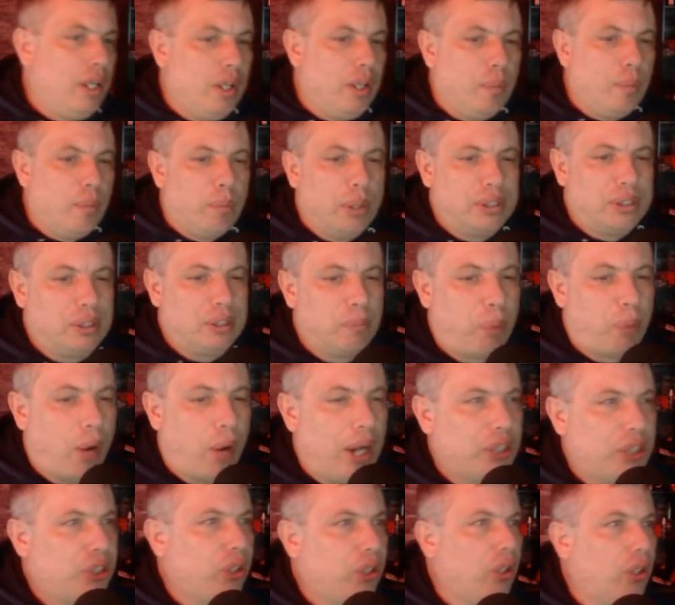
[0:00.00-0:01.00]
Put some
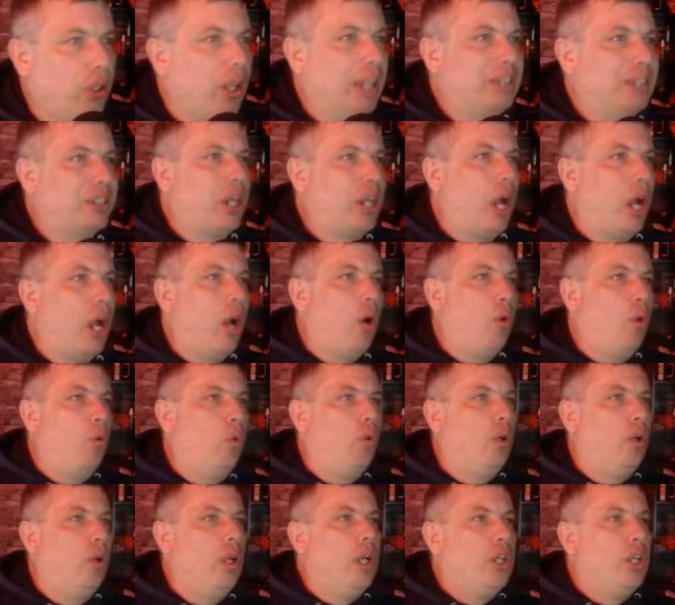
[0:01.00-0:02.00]
pressure. Let's go.
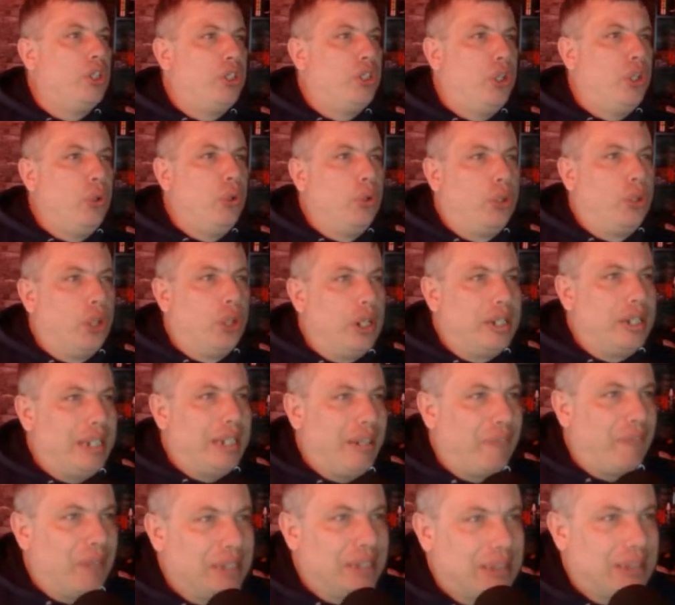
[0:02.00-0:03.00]
2 good
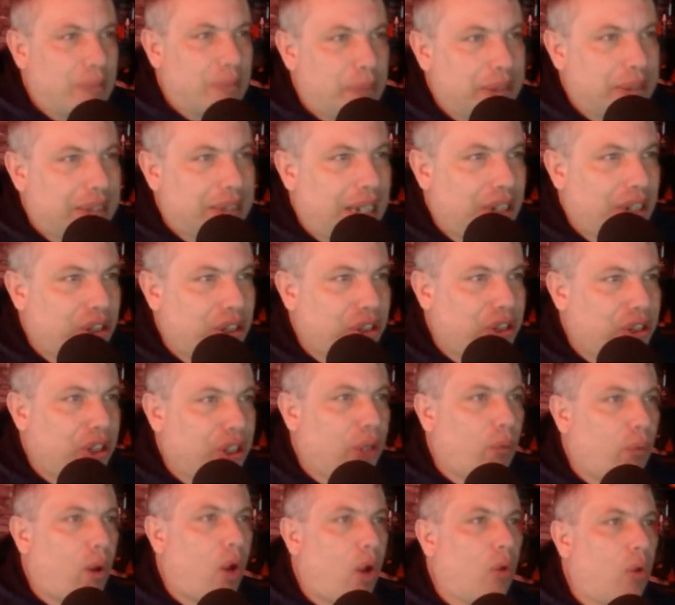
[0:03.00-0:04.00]
defensive possessions in
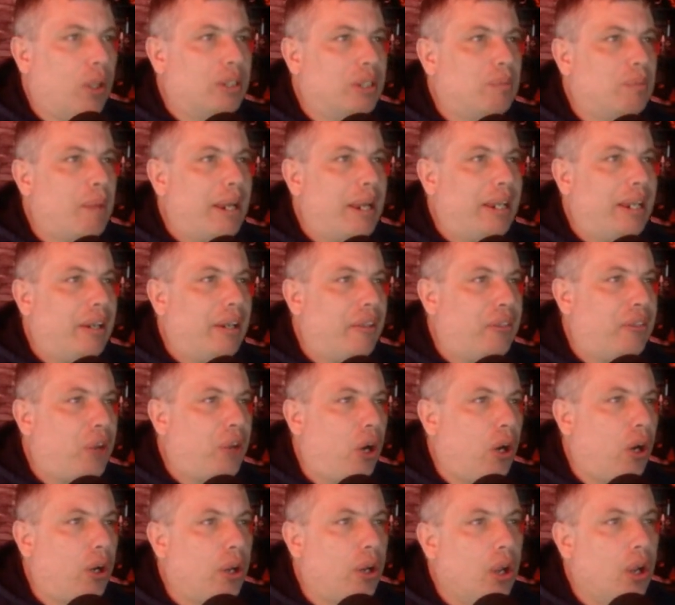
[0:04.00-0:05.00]
a row. Let's make it a
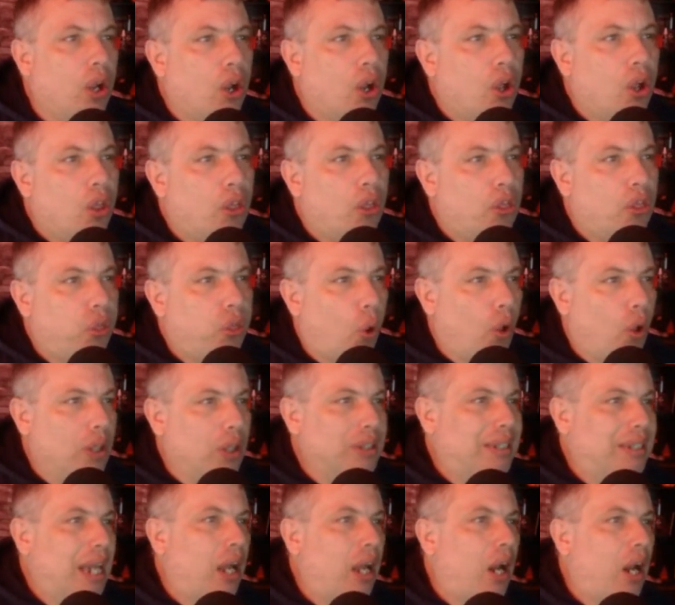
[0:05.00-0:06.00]
third.
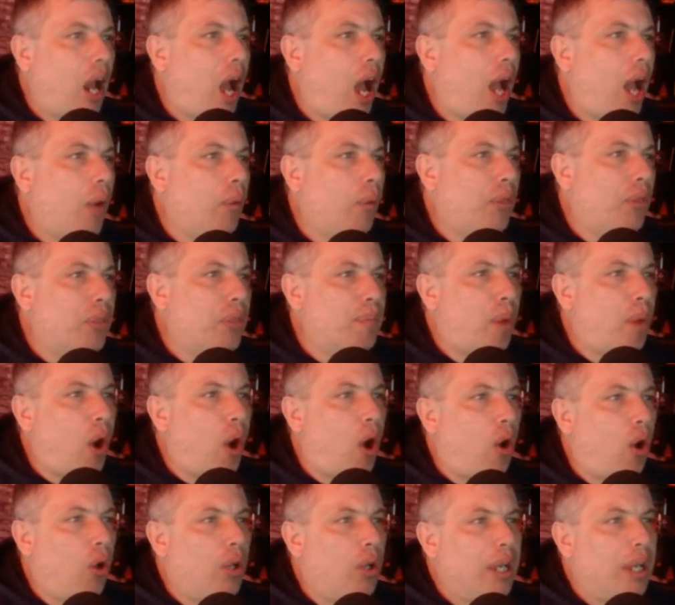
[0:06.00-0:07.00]
Thornton's out high with the
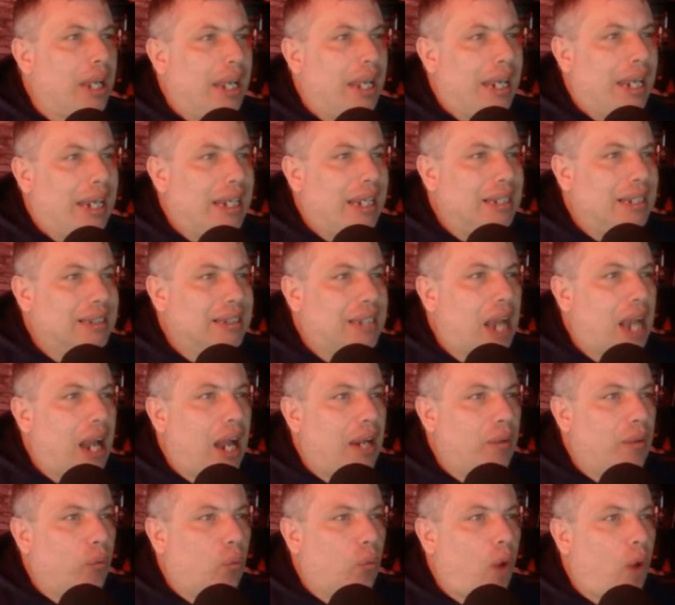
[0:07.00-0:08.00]
ball. He has
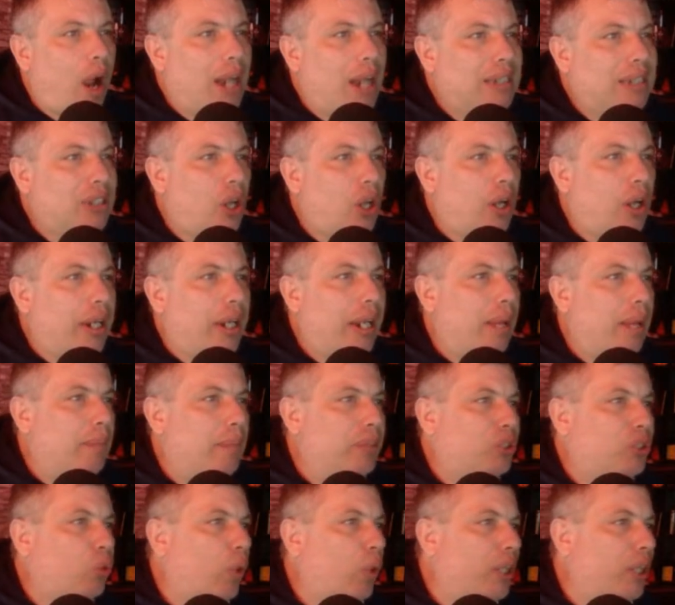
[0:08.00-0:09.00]
got Rice on him. He
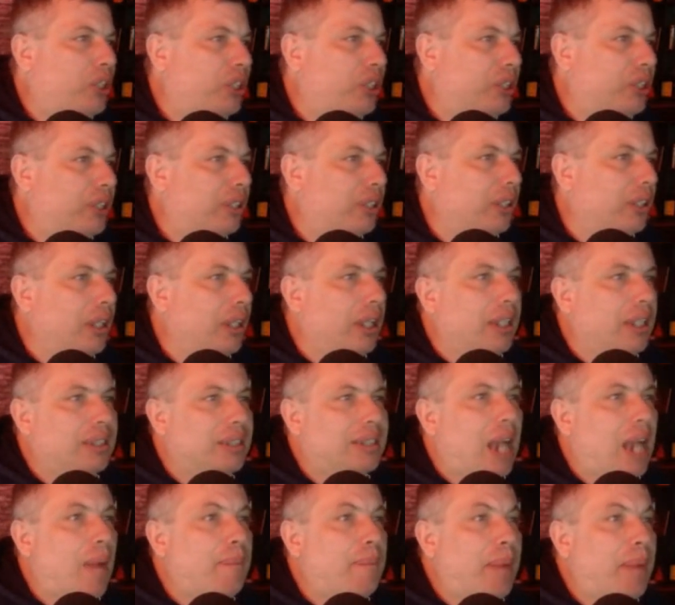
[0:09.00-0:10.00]
switches. He's
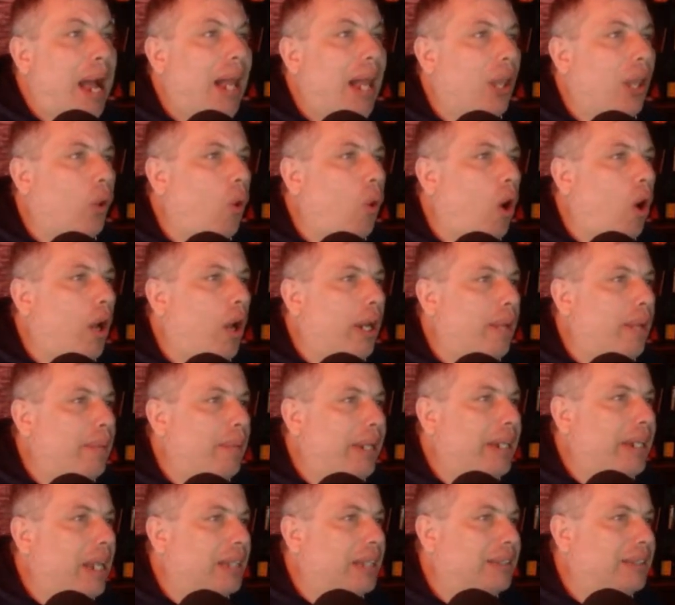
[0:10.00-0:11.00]
got Ballo on him.
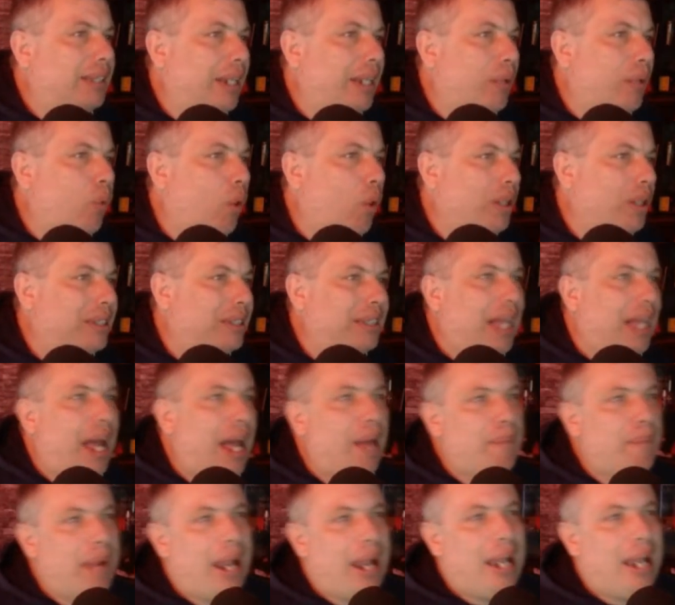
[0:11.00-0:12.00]
He wants
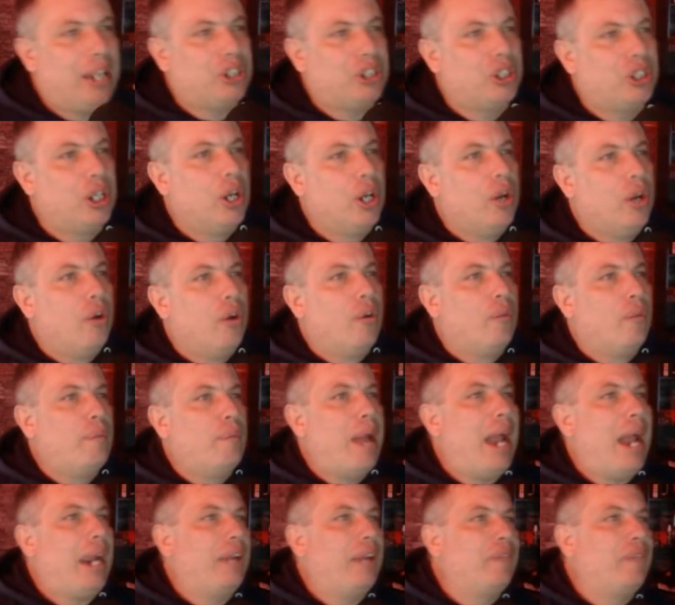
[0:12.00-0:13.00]
that match.
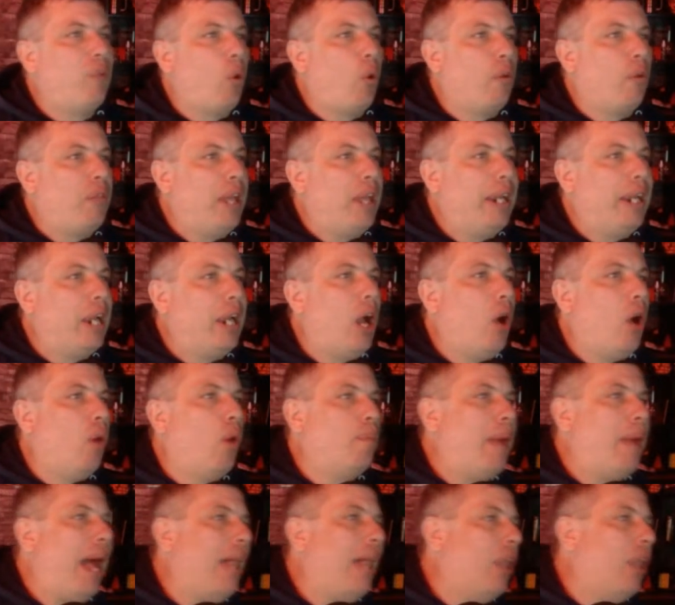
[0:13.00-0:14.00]
Back and forth they go.
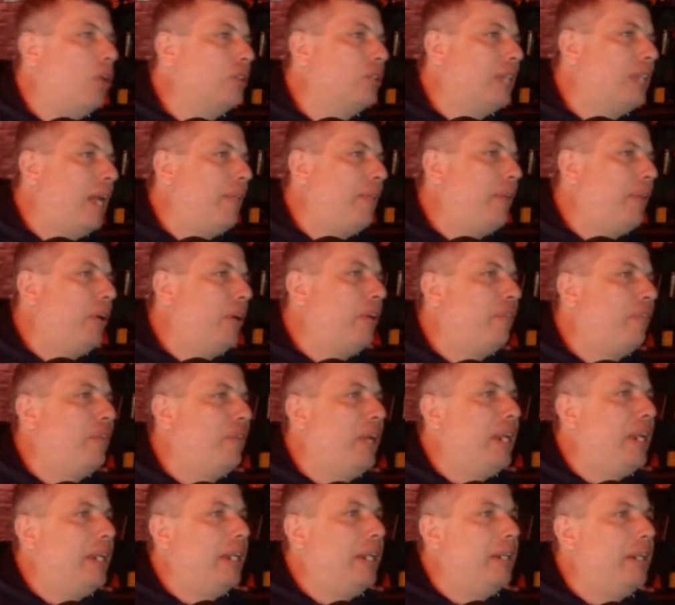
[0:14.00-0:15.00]
Ballo's out there
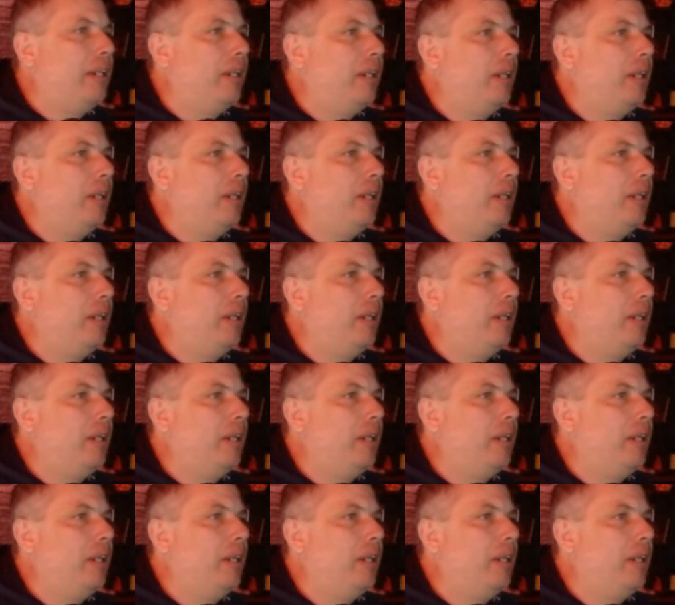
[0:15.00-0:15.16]
defending.